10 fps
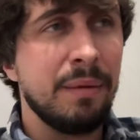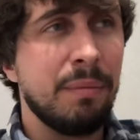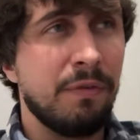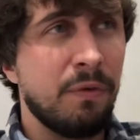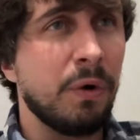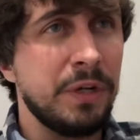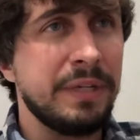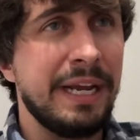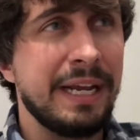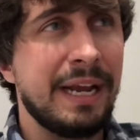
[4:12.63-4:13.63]
before you
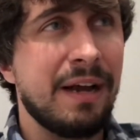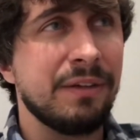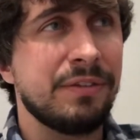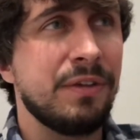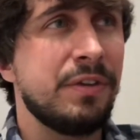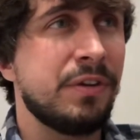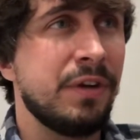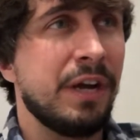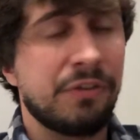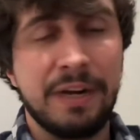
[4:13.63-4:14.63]
take it out, so that you're
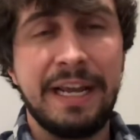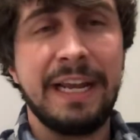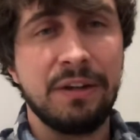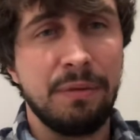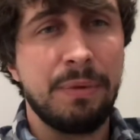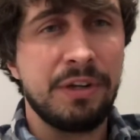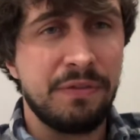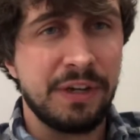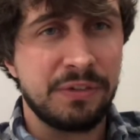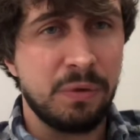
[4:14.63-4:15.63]
not trying to handle a bunch
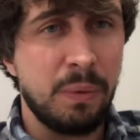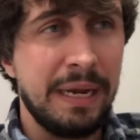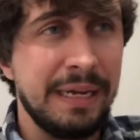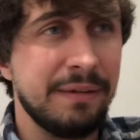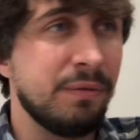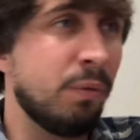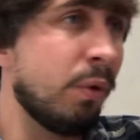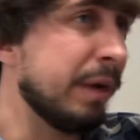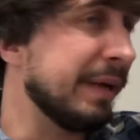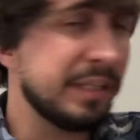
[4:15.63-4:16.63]
of extra weight and
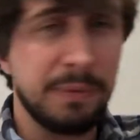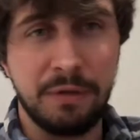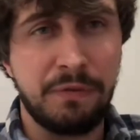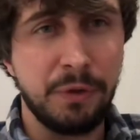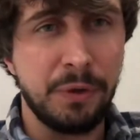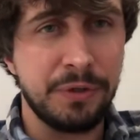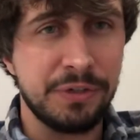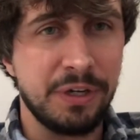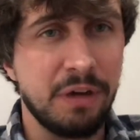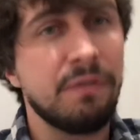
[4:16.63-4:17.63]
worry about spilling fuel on
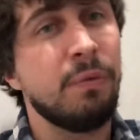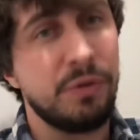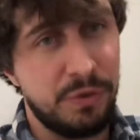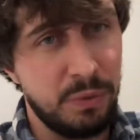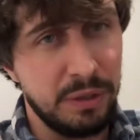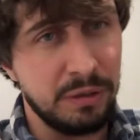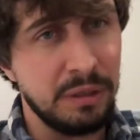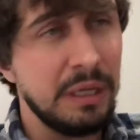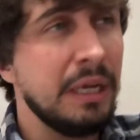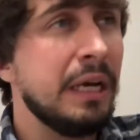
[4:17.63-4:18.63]
yourself, which you
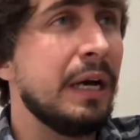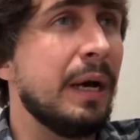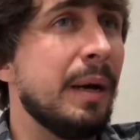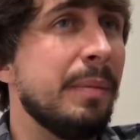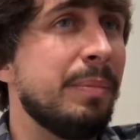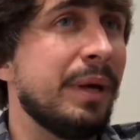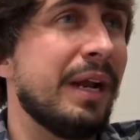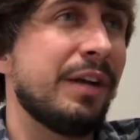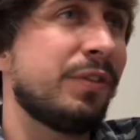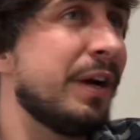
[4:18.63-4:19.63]
will. But
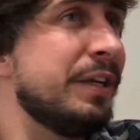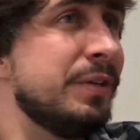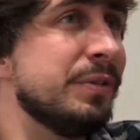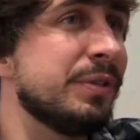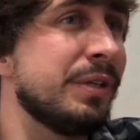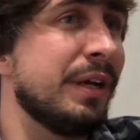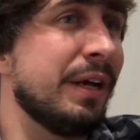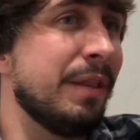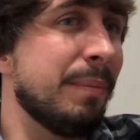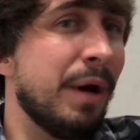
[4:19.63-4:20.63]
I tried to use
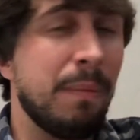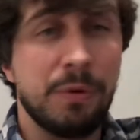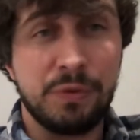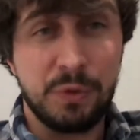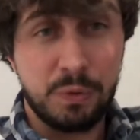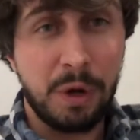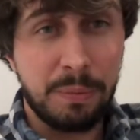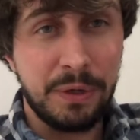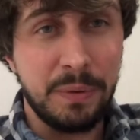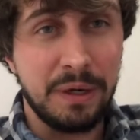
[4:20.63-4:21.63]
the pump, which worked
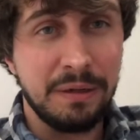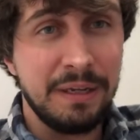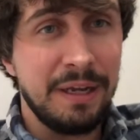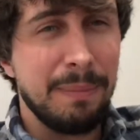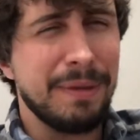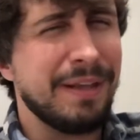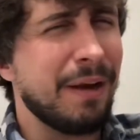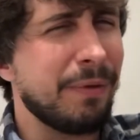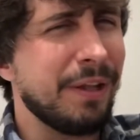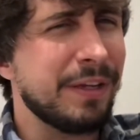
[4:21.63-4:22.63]
pretty well, but then
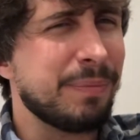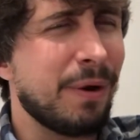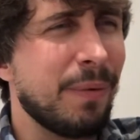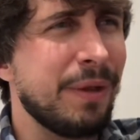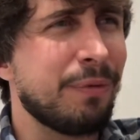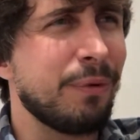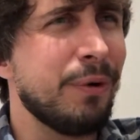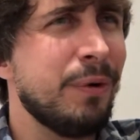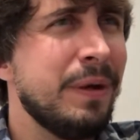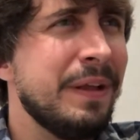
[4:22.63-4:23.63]
I realized partway
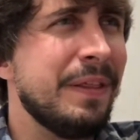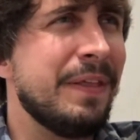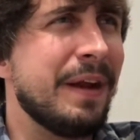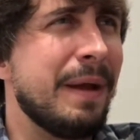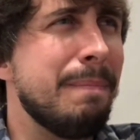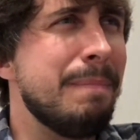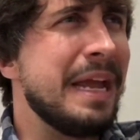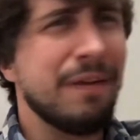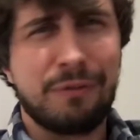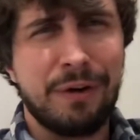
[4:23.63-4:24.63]
through that I
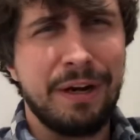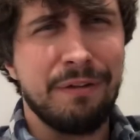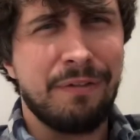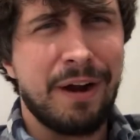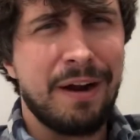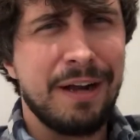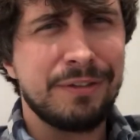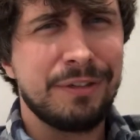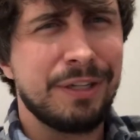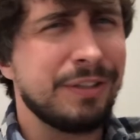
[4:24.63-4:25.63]
may have created a fire
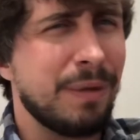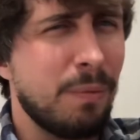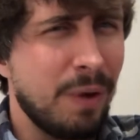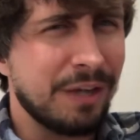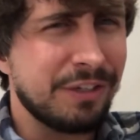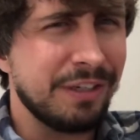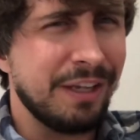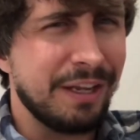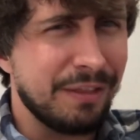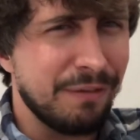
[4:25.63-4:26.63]
hazard, because I'm watching
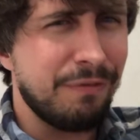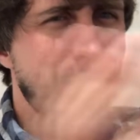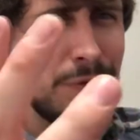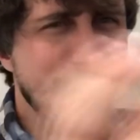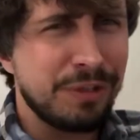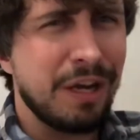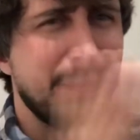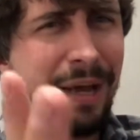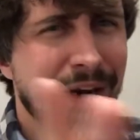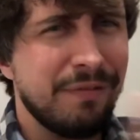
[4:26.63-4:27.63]
like the fumes
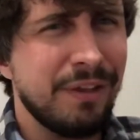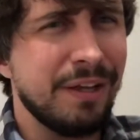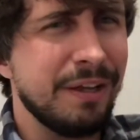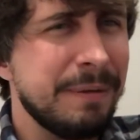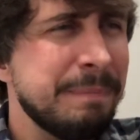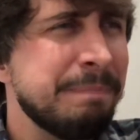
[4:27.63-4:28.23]
come out of the